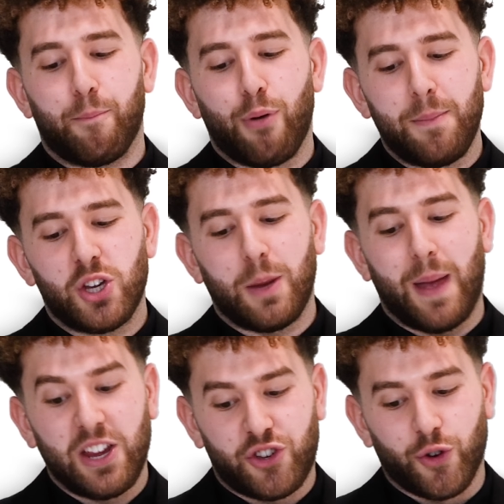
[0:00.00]
in
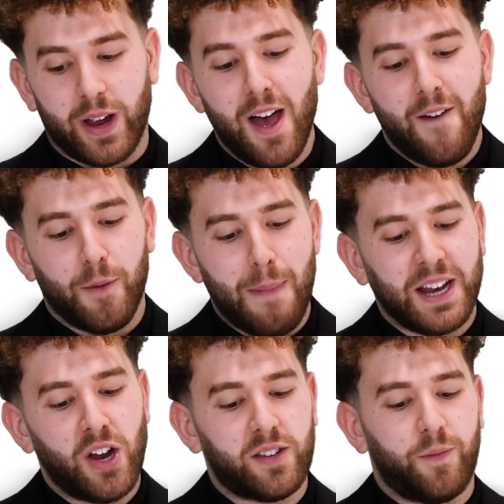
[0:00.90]
Premiership history for
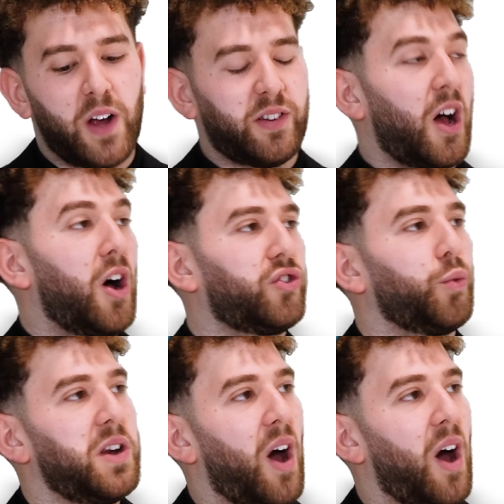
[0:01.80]
Man United versus Arsenal in